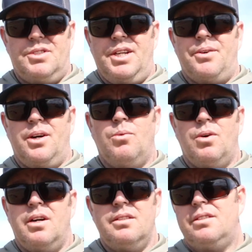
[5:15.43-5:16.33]
0,
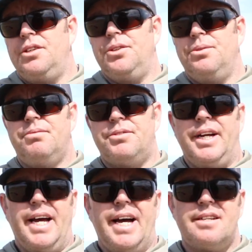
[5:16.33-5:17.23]
1, 2,
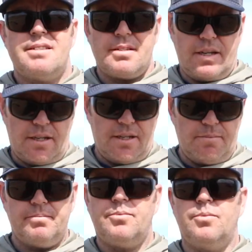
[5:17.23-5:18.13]

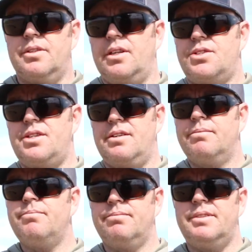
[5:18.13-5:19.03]
3X. Well, those
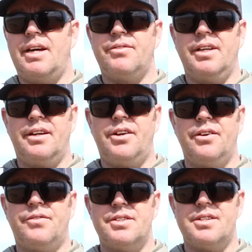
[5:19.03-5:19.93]
are definitely
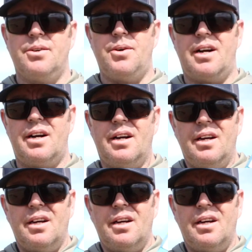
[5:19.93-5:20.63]
good for still water.